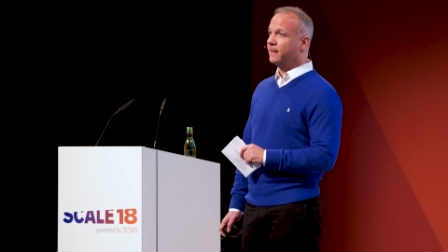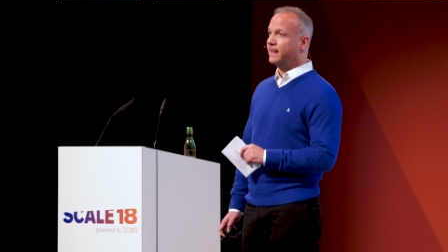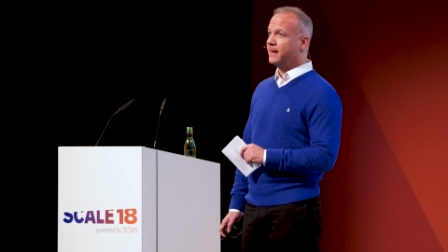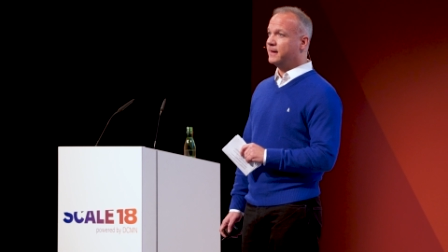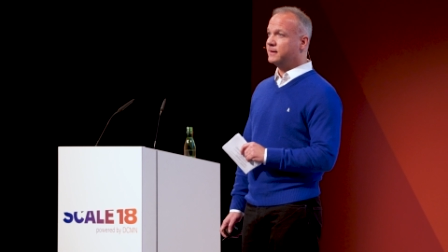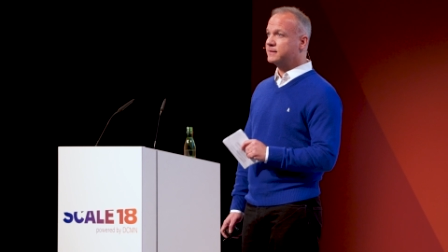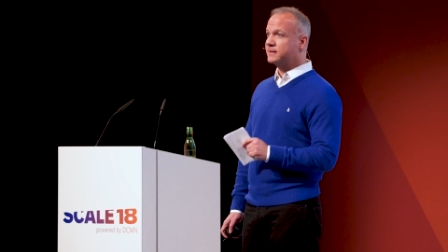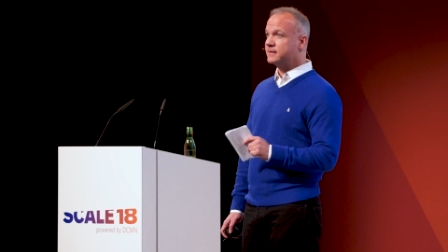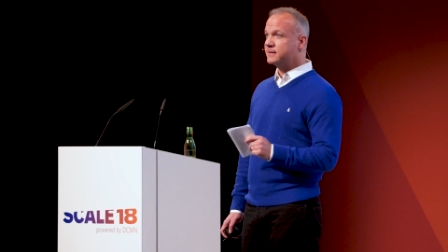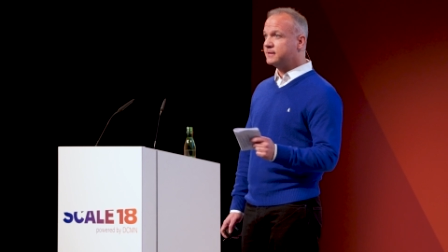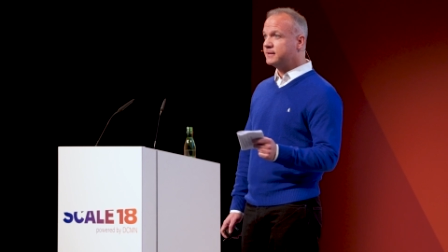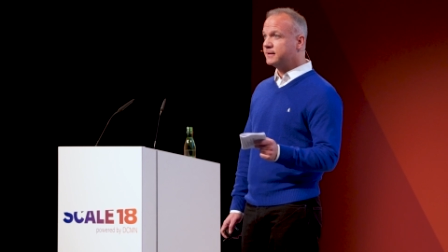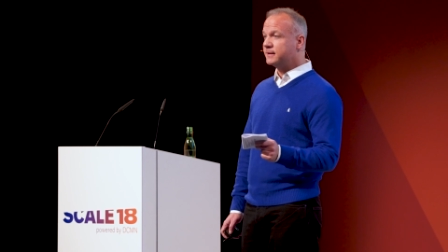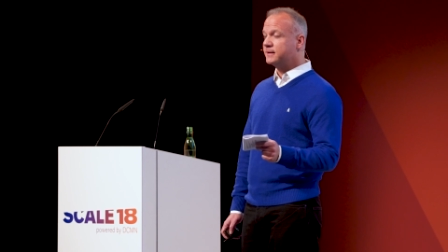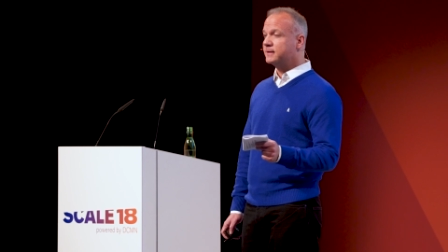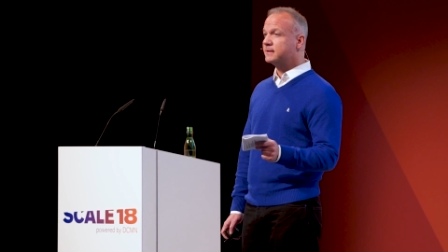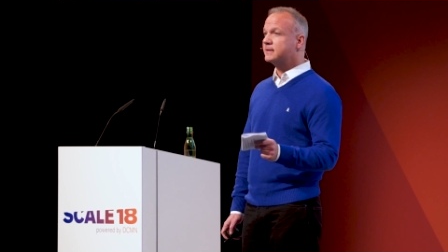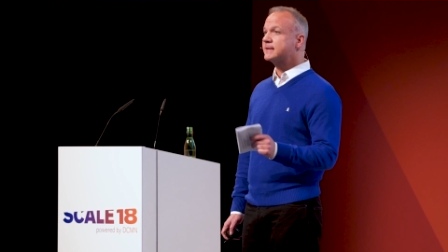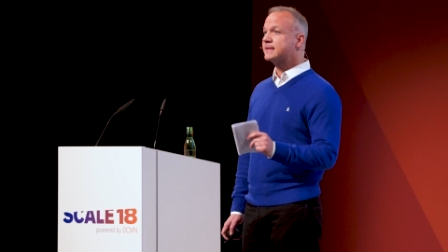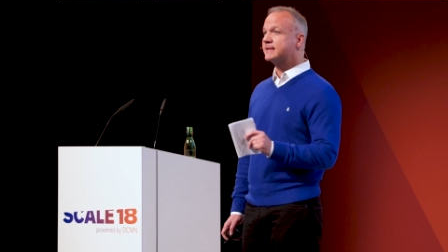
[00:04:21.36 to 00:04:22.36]
is
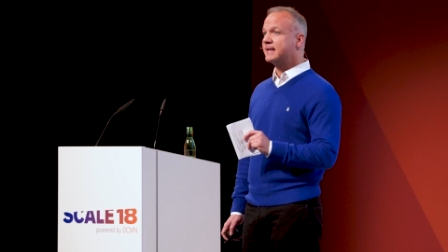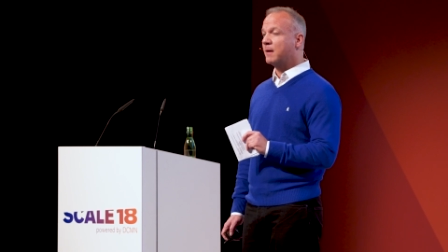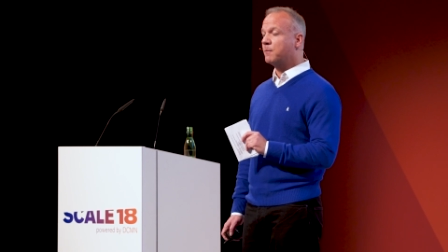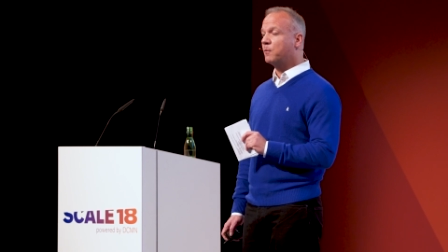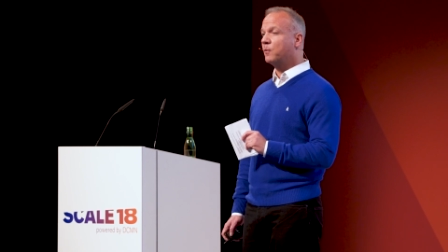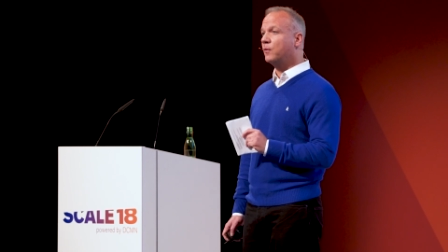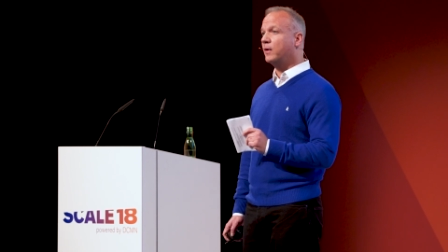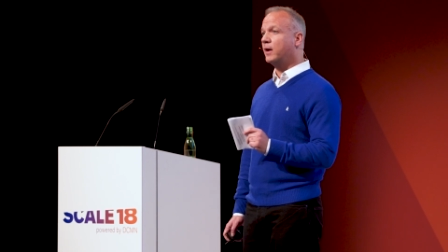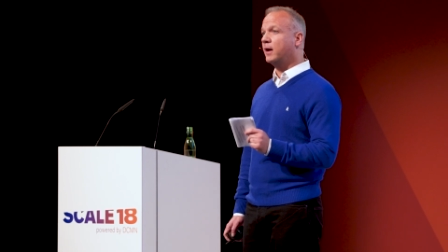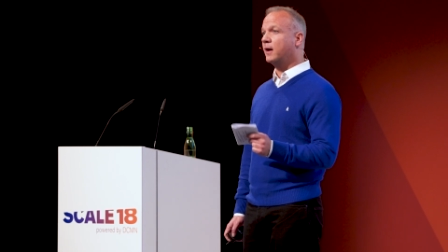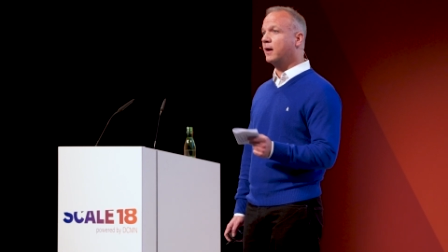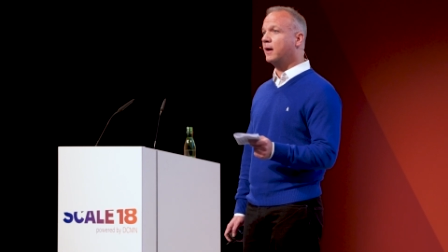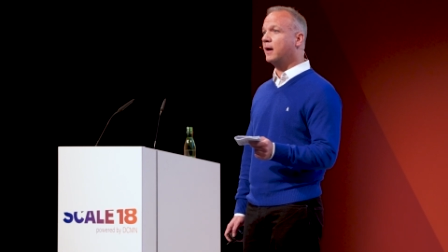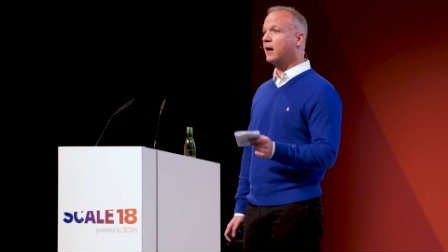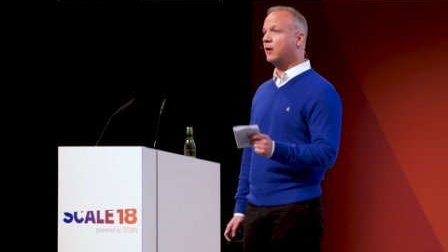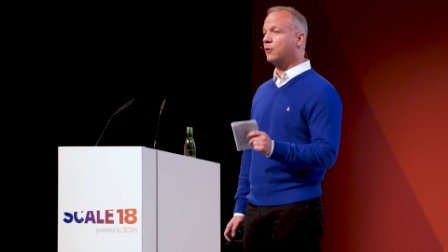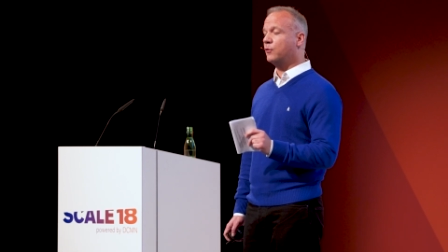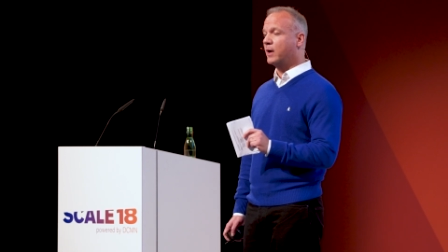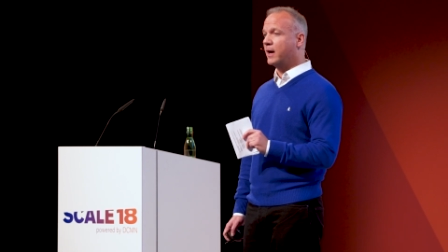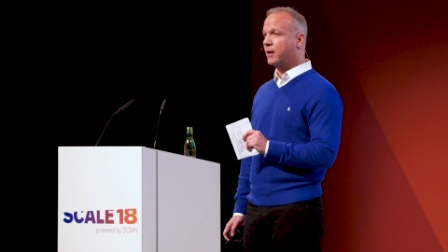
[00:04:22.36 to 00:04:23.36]
still somewhere
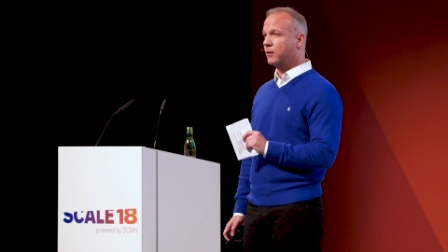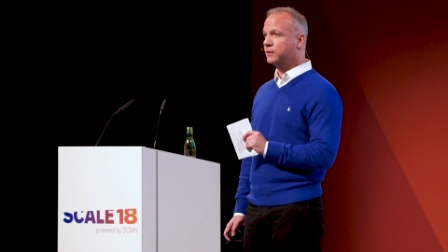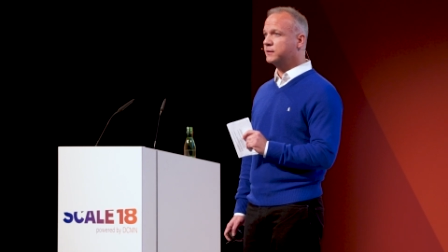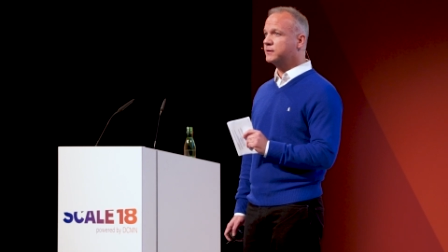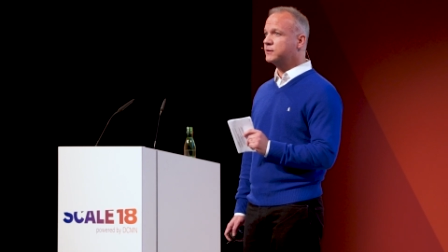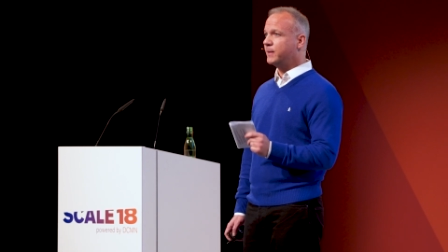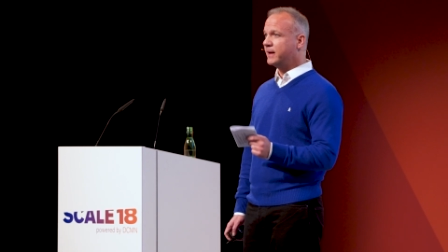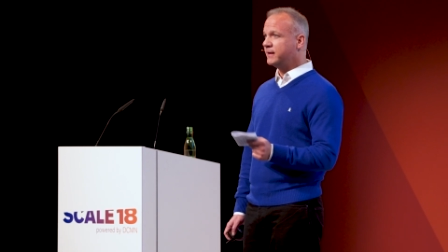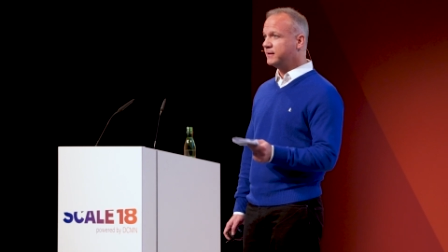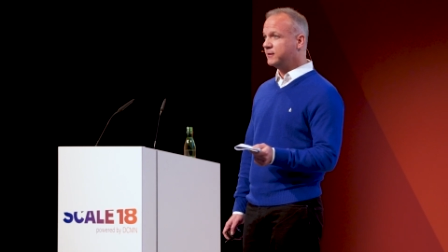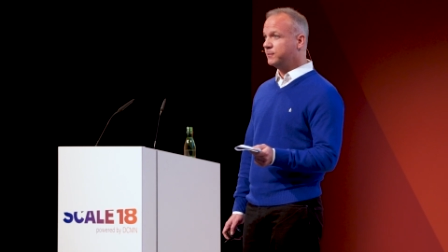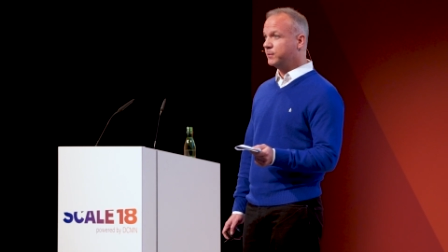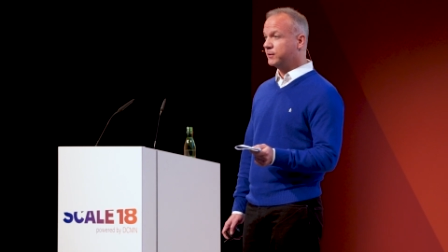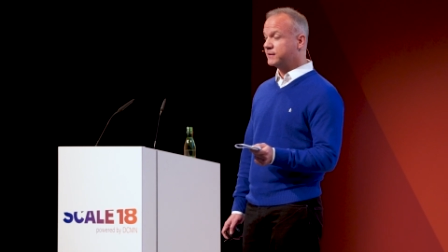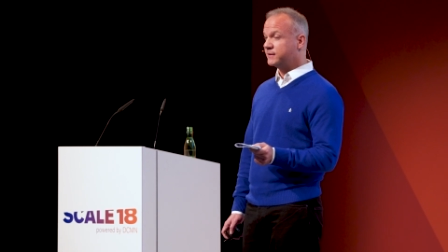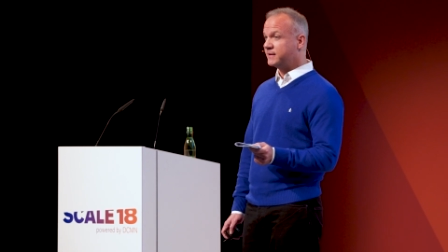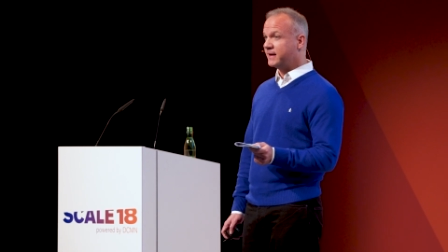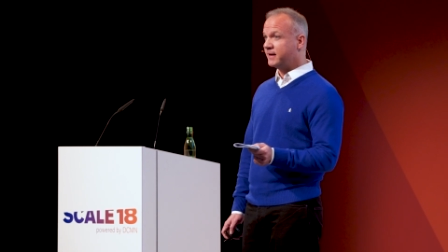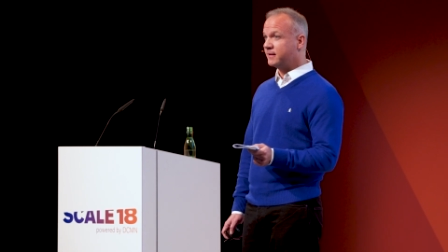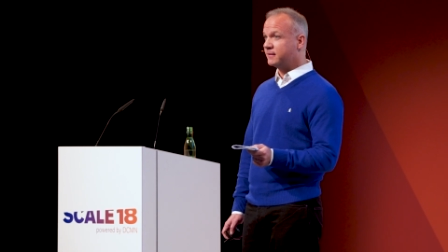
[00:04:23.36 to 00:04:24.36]
around
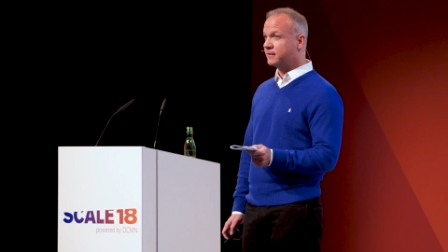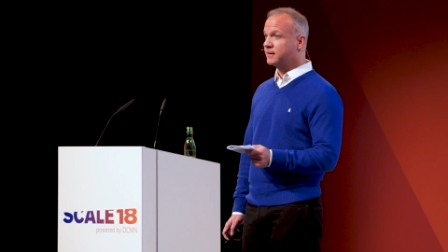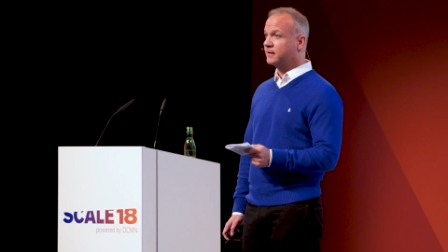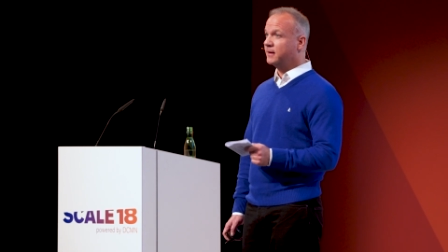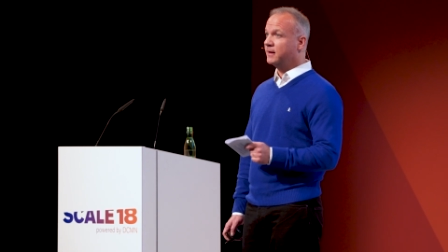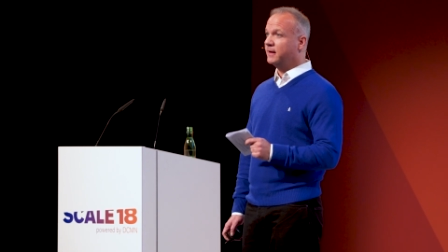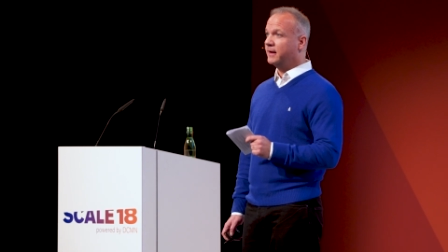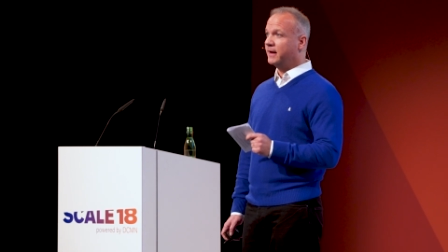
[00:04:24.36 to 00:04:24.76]
20%,